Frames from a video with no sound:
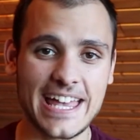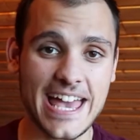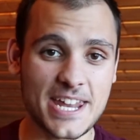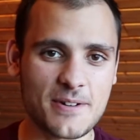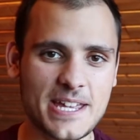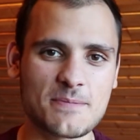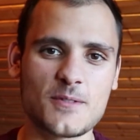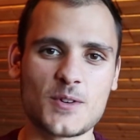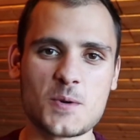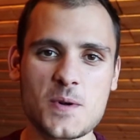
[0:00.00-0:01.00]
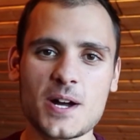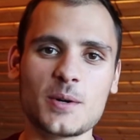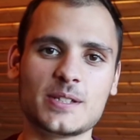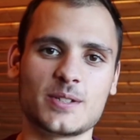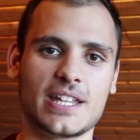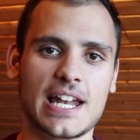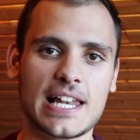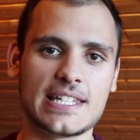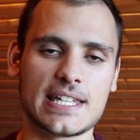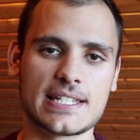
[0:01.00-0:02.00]
Anyways, before we go into the
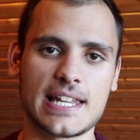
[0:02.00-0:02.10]
analysis,